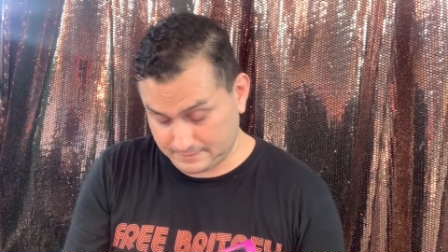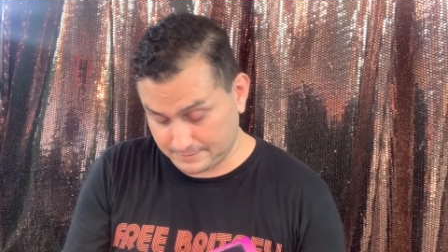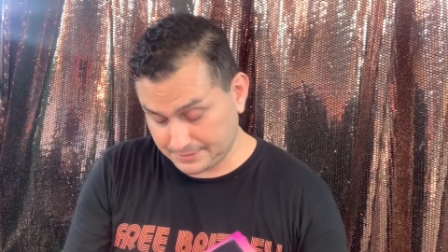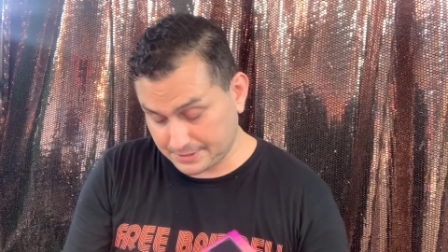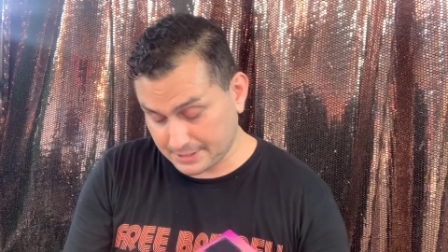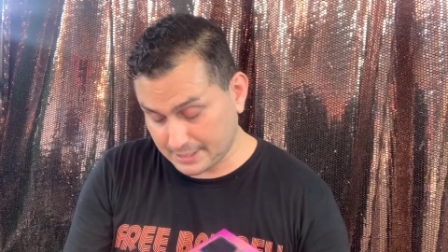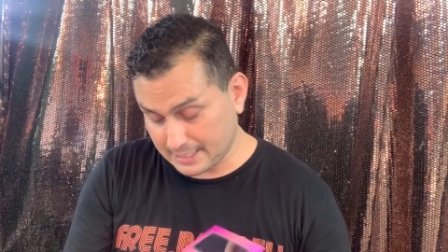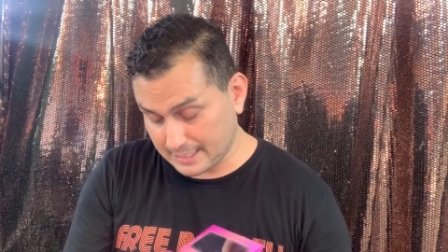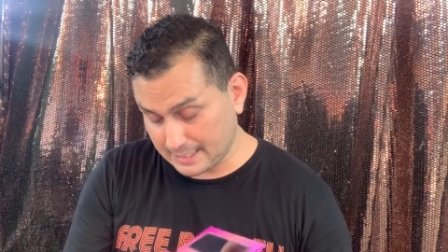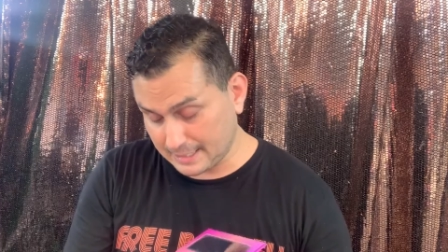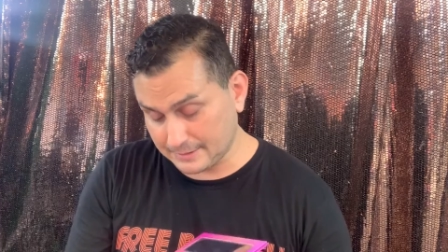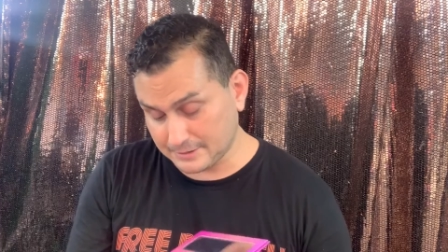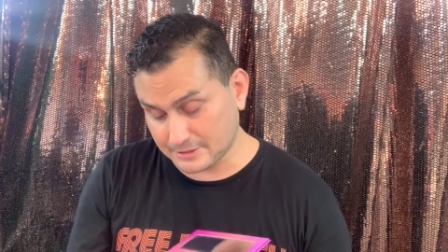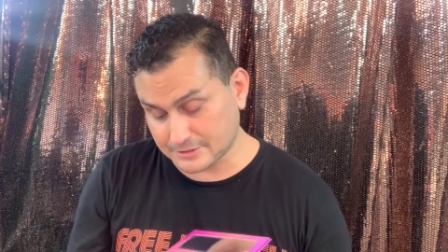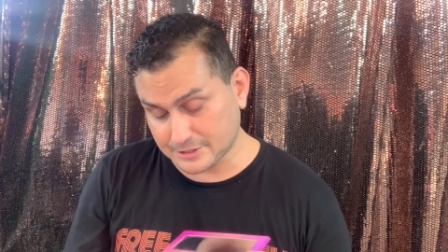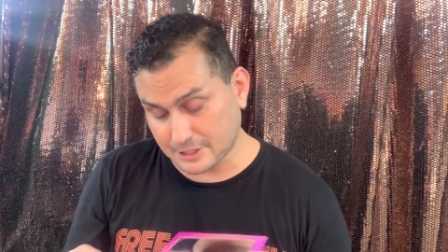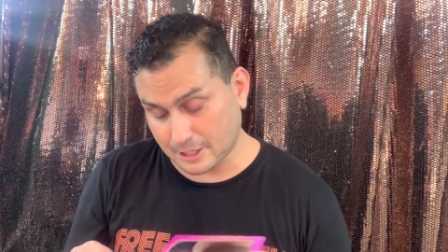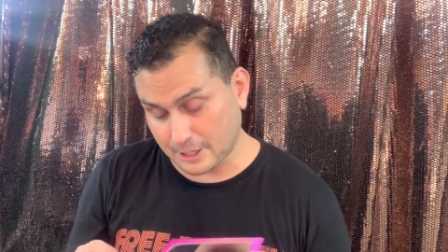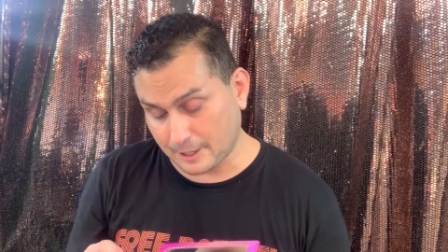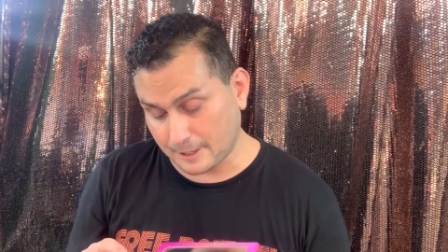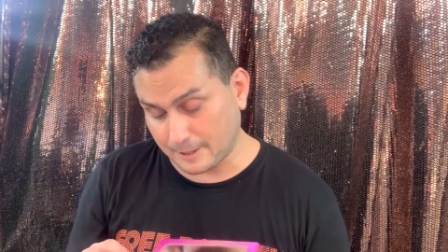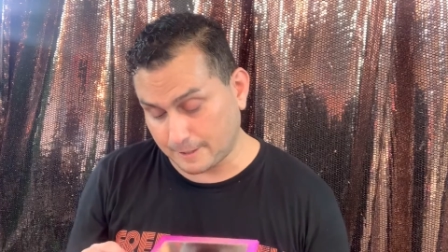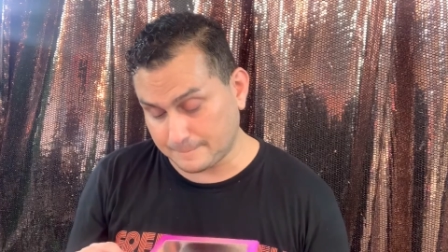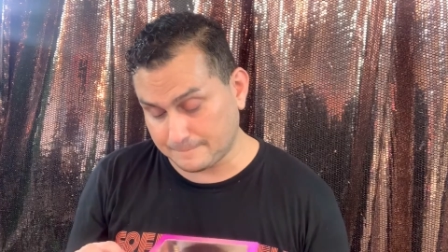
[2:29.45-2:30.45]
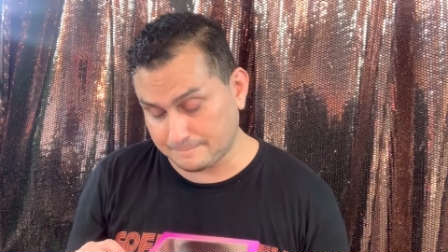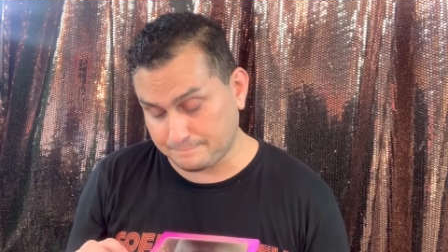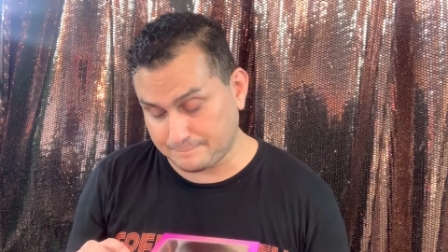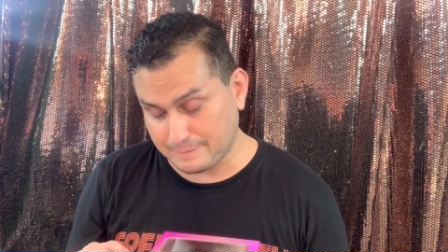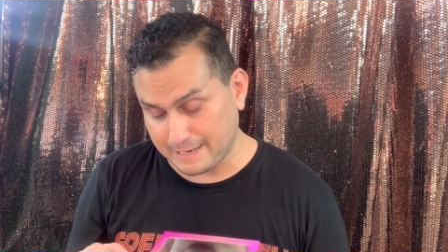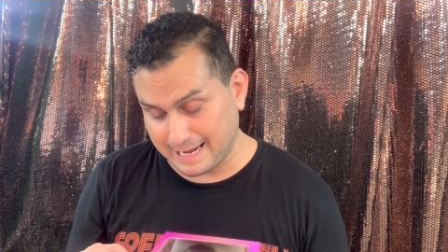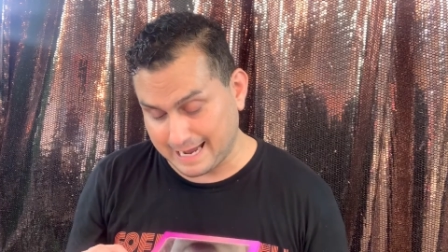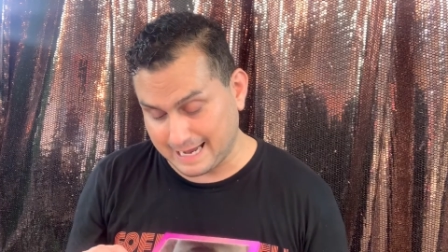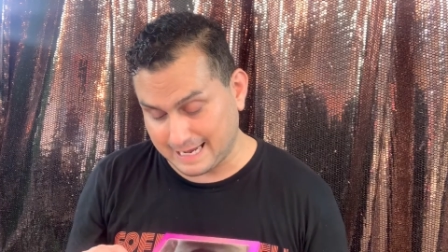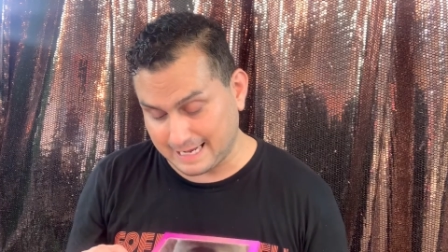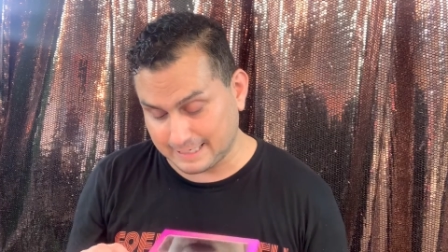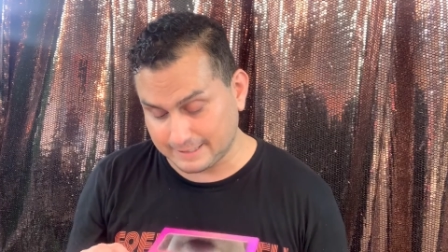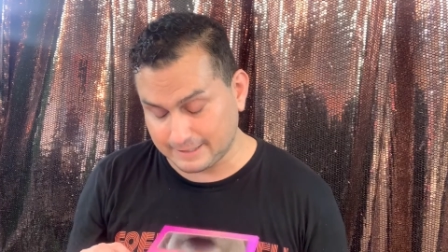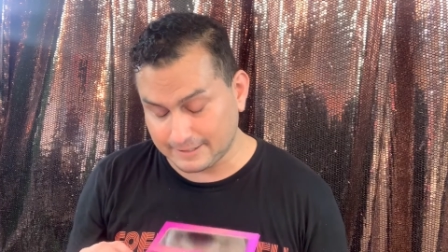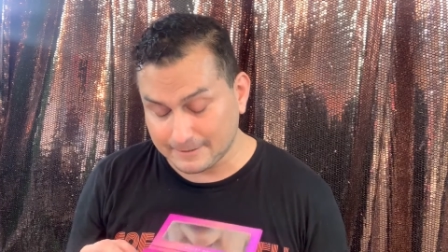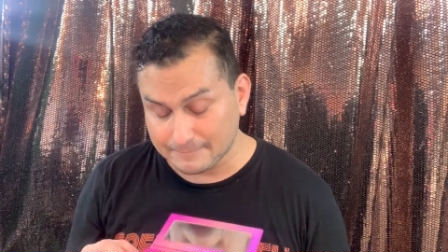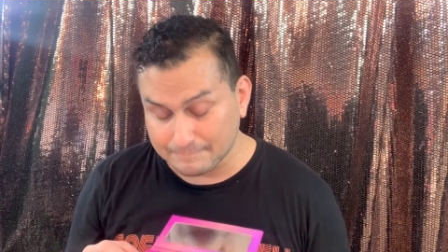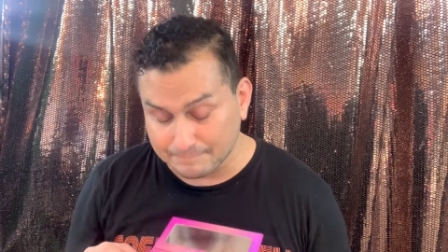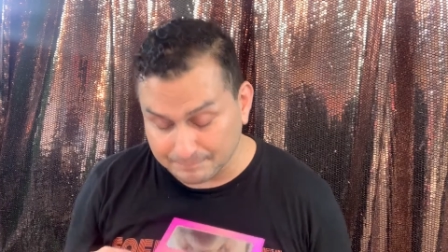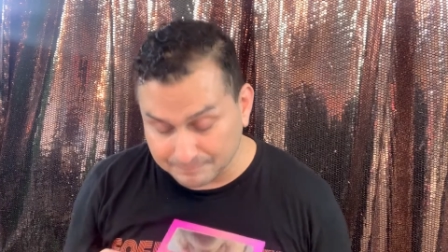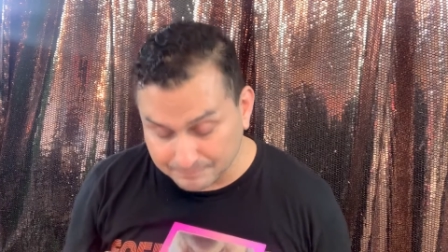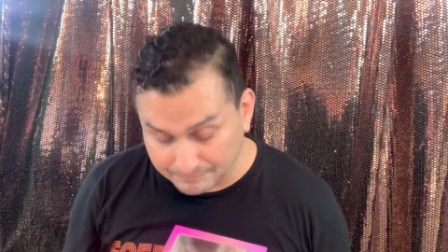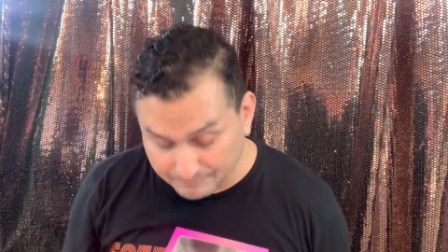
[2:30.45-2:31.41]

the colors aren't bad,